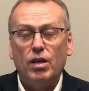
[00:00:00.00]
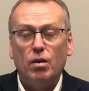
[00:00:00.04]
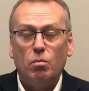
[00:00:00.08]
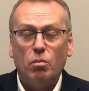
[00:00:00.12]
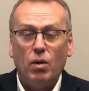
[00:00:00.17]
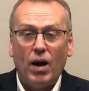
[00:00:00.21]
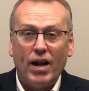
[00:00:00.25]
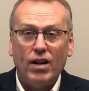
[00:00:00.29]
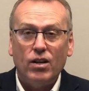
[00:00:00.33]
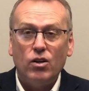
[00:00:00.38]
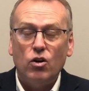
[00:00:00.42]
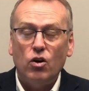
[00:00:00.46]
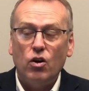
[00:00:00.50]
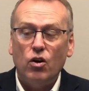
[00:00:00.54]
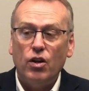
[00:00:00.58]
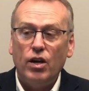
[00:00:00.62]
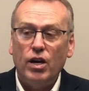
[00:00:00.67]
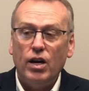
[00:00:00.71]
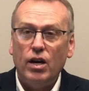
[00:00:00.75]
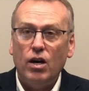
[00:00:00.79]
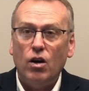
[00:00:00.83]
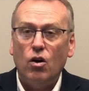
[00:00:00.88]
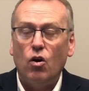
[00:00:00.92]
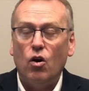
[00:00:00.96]
a brand
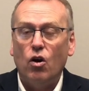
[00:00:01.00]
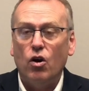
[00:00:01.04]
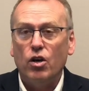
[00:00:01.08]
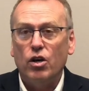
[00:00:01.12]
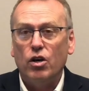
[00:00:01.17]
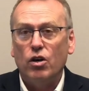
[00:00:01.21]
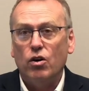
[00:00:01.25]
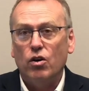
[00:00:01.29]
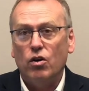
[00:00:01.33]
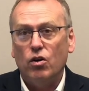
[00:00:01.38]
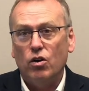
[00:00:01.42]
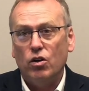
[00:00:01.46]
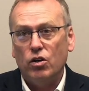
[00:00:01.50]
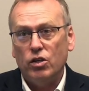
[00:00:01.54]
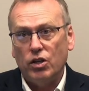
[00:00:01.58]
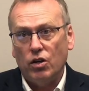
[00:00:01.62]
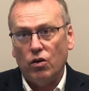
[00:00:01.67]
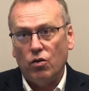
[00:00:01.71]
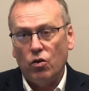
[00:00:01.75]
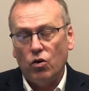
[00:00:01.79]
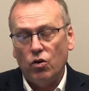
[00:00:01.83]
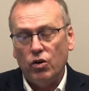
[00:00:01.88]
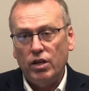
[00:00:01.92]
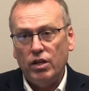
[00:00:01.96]
owner or
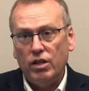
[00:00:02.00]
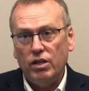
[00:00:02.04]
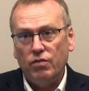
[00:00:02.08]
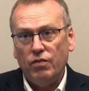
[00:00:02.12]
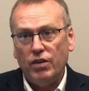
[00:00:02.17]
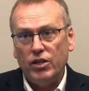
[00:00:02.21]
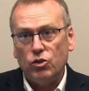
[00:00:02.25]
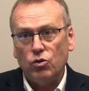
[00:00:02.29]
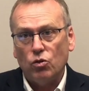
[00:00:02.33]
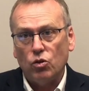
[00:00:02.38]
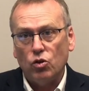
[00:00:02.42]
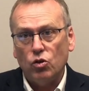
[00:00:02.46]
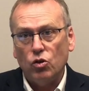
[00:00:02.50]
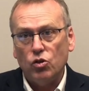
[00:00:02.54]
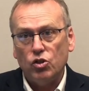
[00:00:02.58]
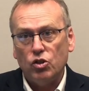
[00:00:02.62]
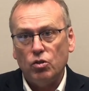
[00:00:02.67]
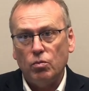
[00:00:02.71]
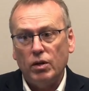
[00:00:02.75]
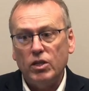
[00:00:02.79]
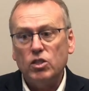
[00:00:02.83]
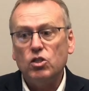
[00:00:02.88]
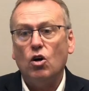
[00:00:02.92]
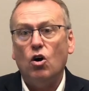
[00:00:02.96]
your own individual
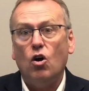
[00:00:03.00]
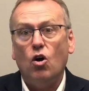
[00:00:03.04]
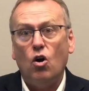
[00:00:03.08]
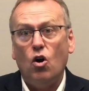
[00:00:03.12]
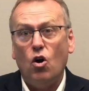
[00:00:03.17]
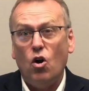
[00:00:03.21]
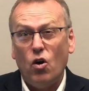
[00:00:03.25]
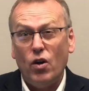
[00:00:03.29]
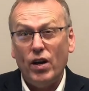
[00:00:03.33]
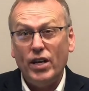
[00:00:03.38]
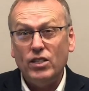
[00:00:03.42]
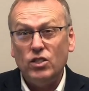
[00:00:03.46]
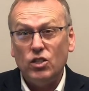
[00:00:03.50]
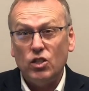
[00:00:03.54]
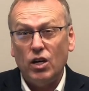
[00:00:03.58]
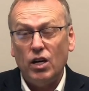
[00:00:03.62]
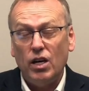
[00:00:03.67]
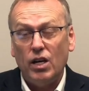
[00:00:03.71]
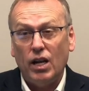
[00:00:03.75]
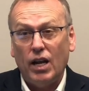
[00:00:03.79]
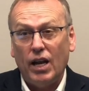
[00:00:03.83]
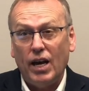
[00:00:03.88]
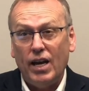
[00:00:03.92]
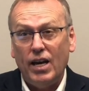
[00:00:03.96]
customers or
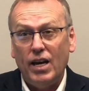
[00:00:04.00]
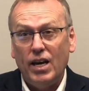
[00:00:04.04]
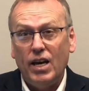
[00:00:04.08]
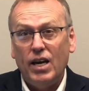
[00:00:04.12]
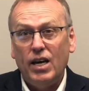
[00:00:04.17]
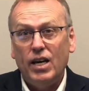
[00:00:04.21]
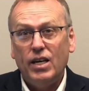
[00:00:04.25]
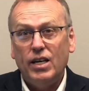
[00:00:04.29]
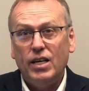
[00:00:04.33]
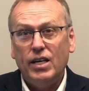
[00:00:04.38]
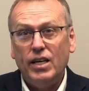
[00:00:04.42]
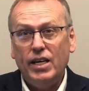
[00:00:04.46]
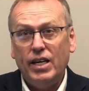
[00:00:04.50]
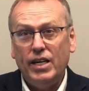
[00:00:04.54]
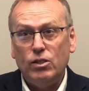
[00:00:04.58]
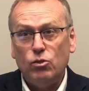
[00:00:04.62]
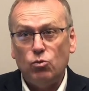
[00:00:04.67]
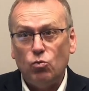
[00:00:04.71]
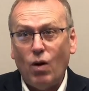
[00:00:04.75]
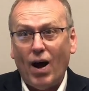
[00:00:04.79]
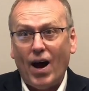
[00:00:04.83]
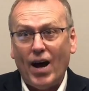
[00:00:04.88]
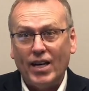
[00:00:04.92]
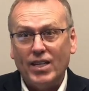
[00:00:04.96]
internally is
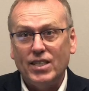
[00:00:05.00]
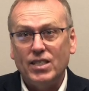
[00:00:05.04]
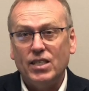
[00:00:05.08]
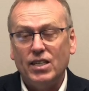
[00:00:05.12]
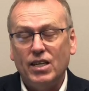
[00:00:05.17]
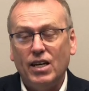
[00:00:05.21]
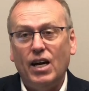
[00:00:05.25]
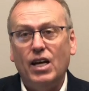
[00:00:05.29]
right,